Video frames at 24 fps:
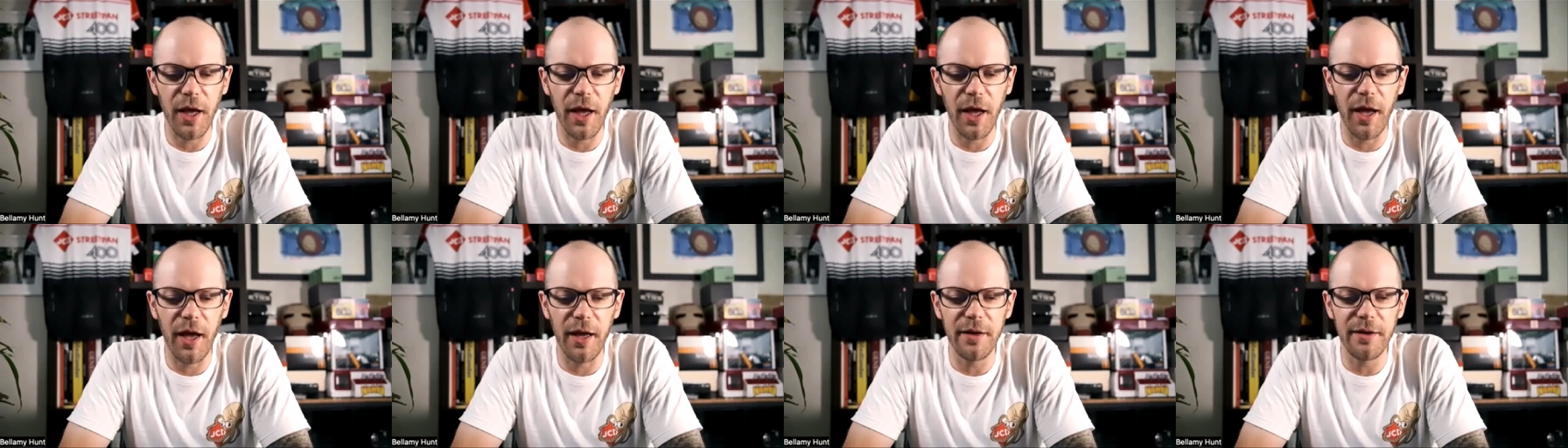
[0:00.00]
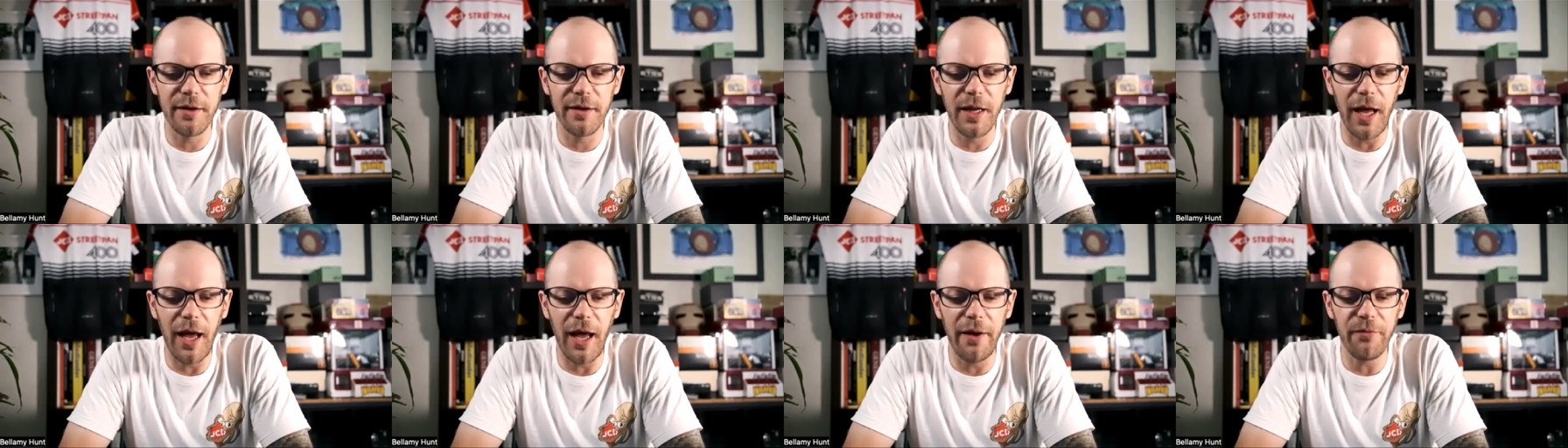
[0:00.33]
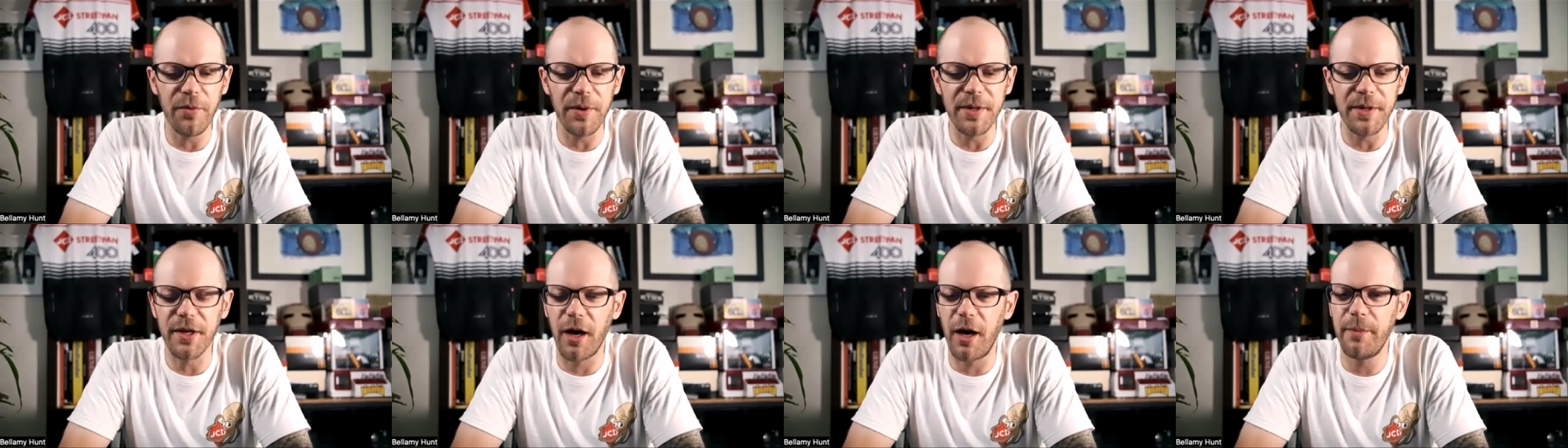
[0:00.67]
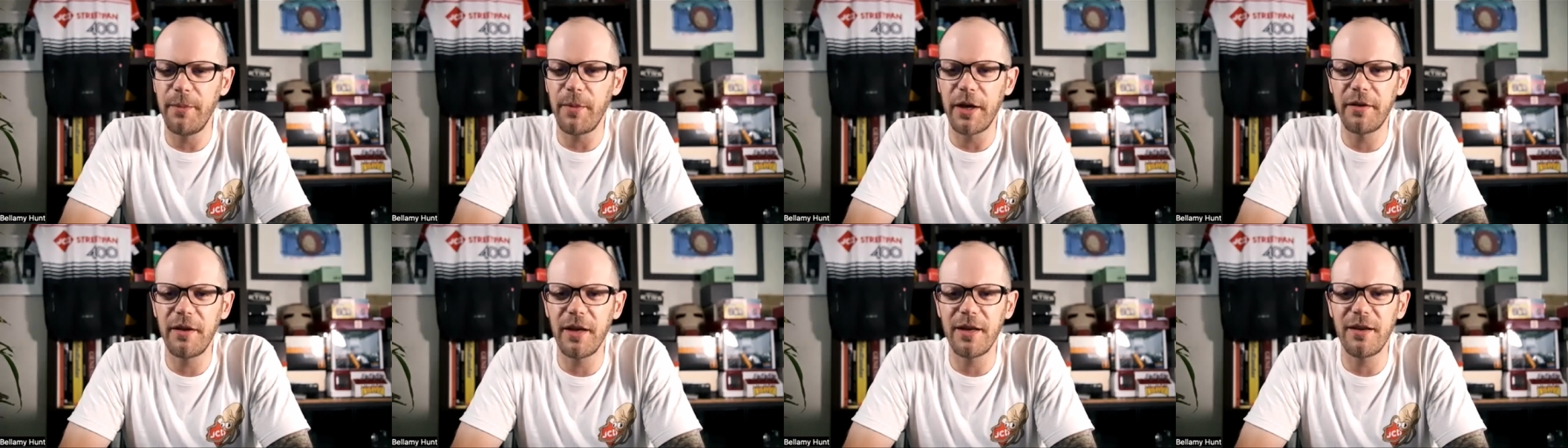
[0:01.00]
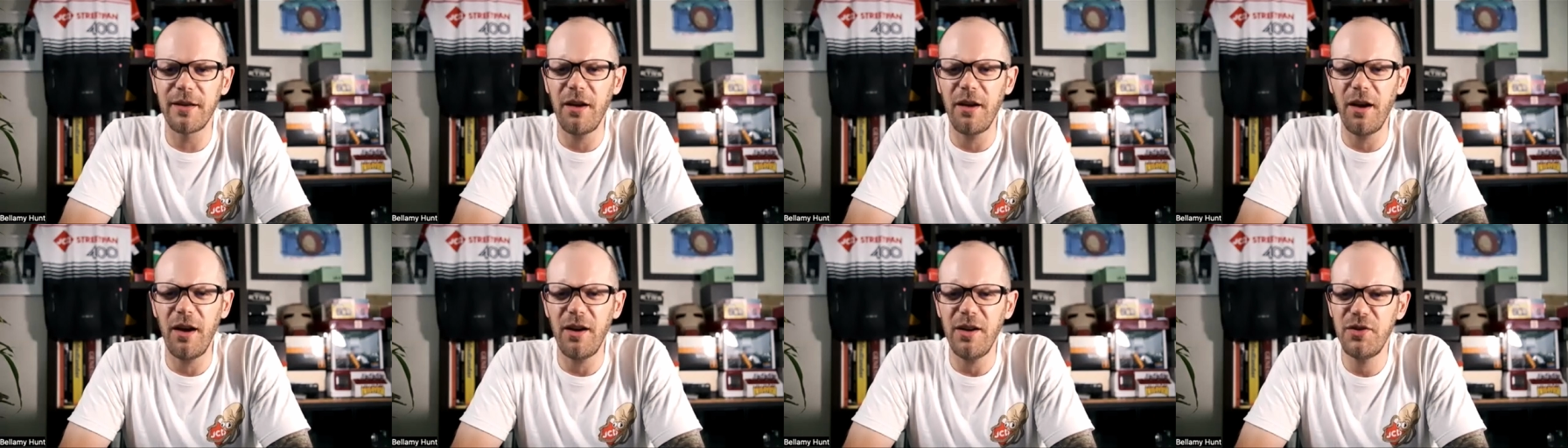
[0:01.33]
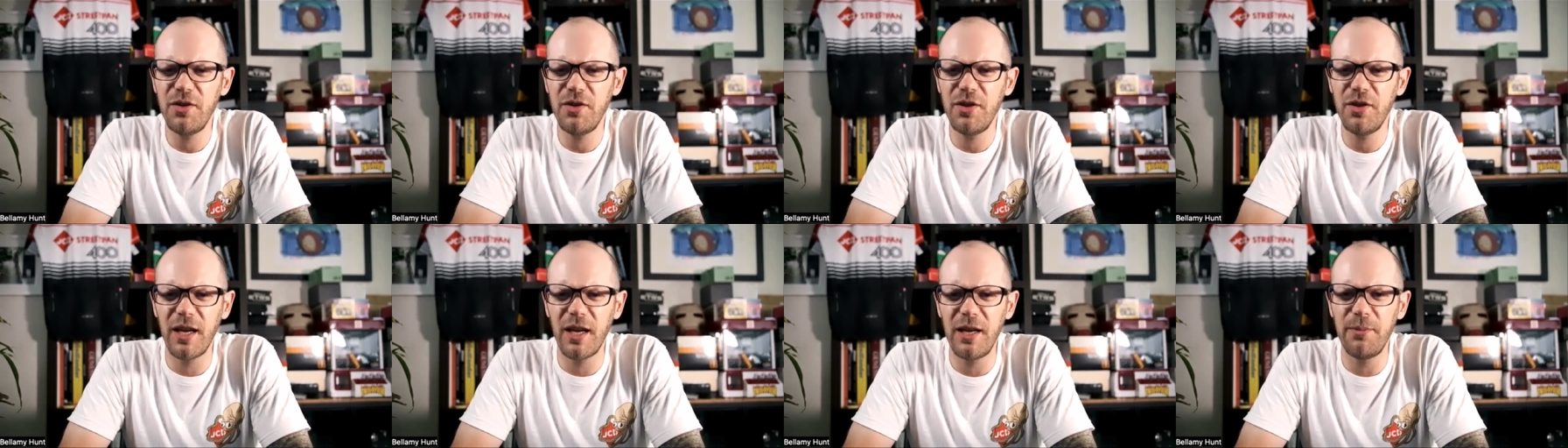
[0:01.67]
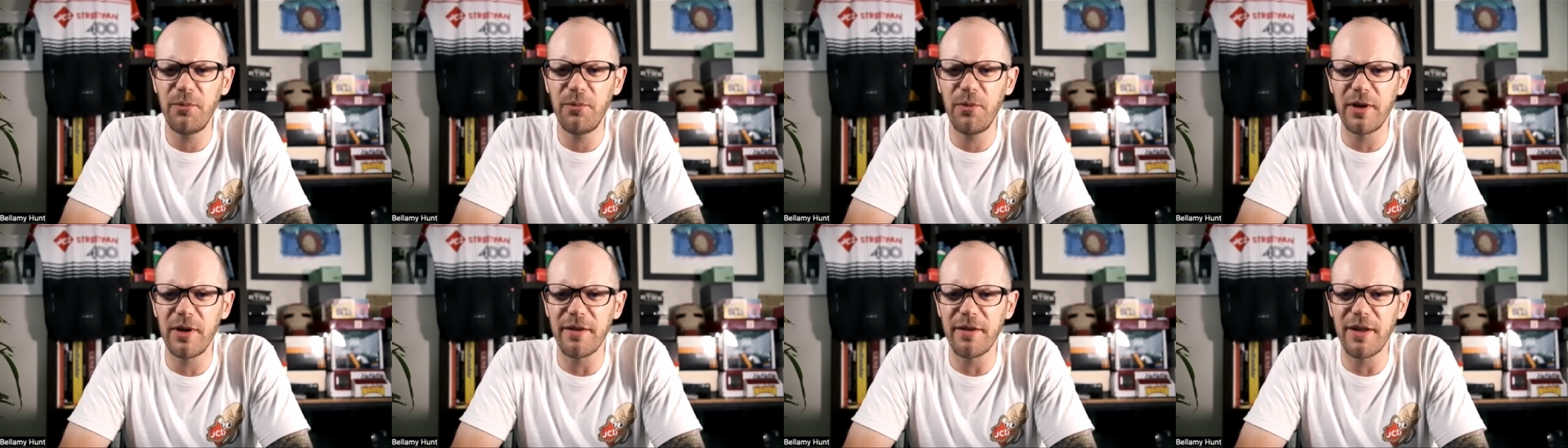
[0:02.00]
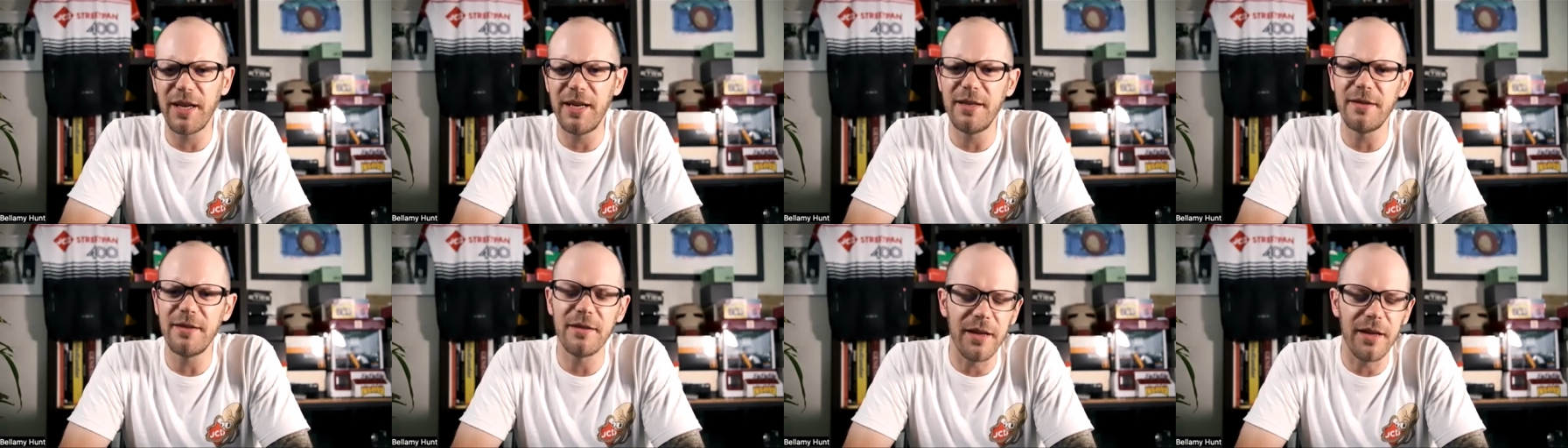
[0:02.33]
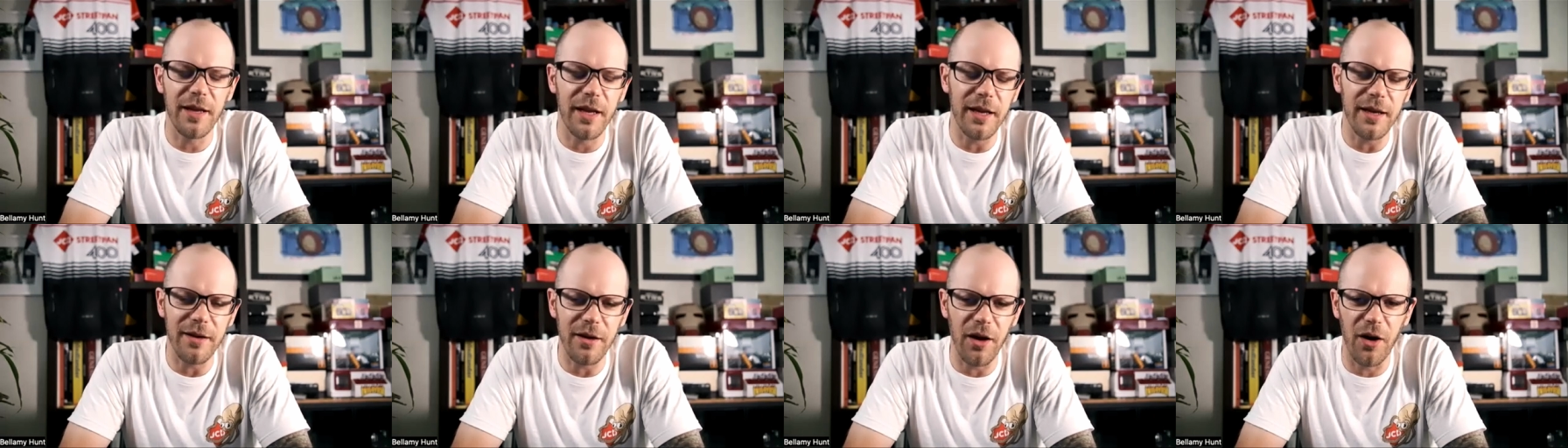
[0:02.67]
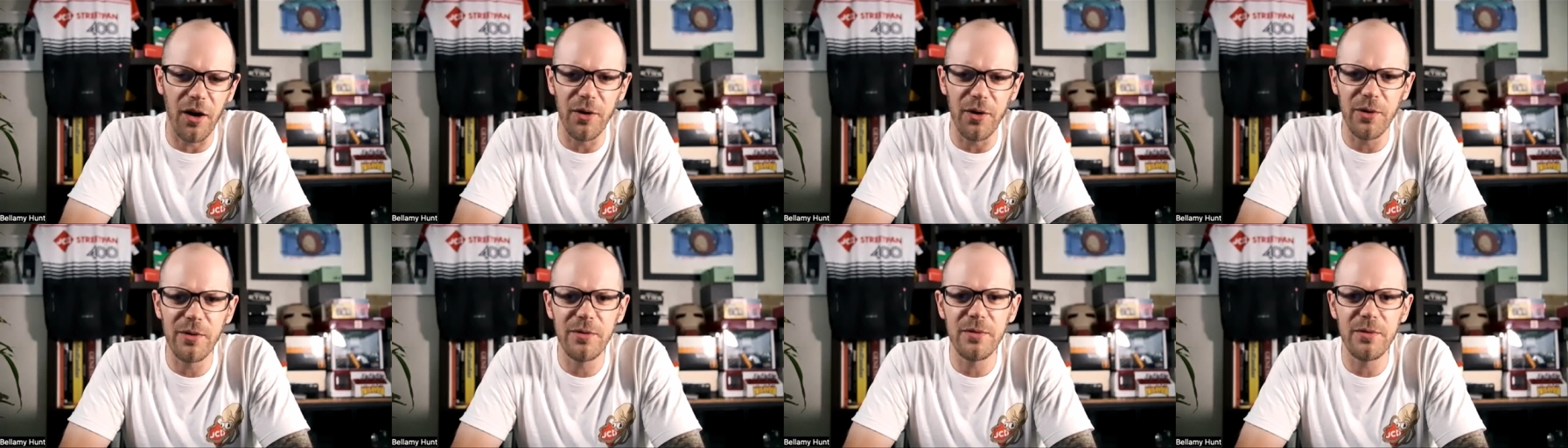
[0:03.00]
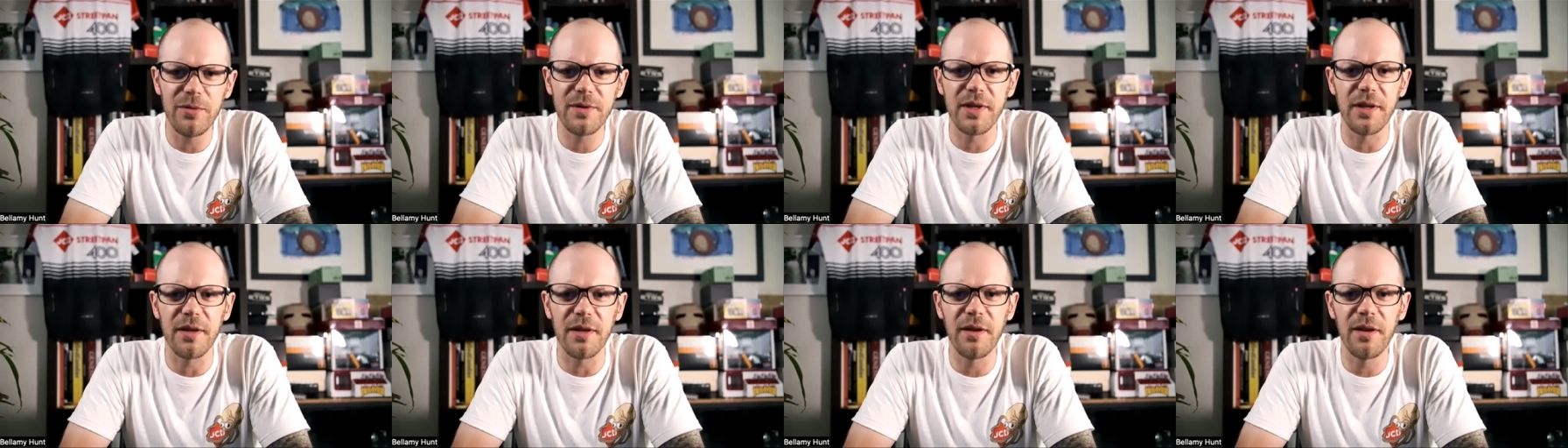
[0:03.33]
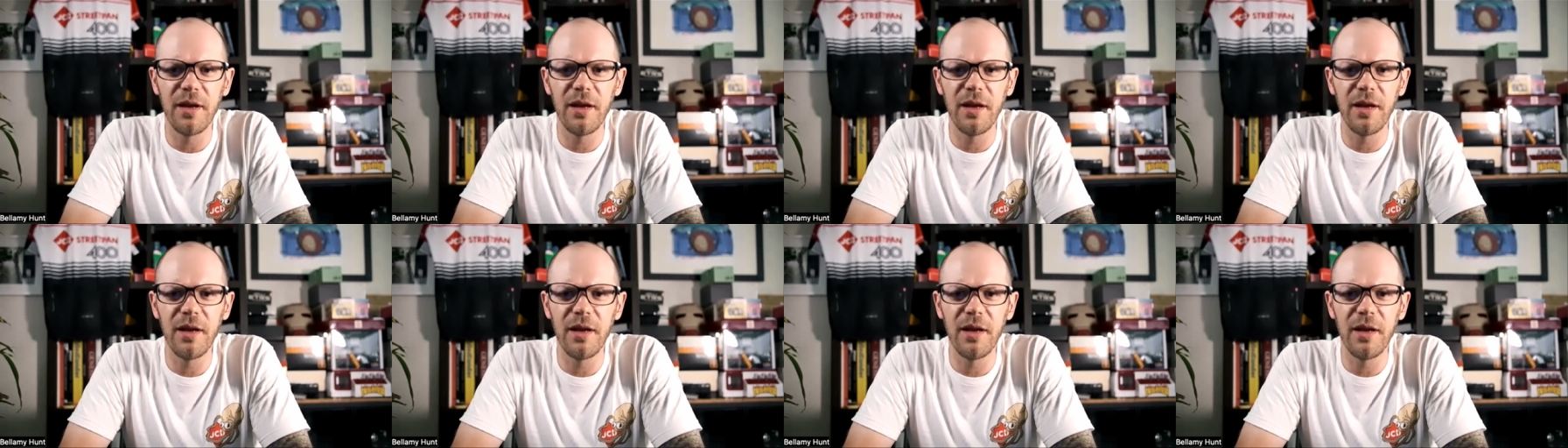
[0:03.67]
And every time I think, yeah, I should keep one of these, and then it goes and